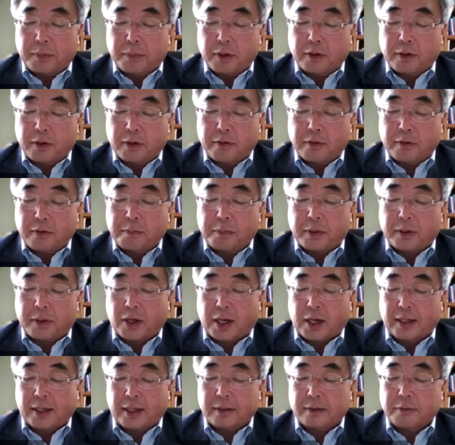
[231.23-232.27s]
per
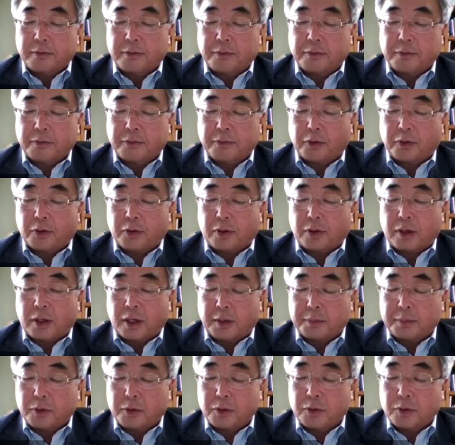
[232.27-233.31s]
child for up
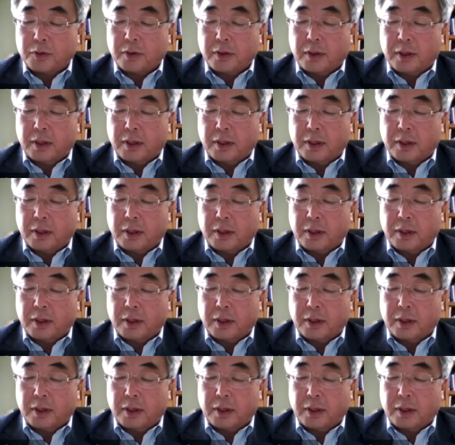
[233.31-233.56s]
to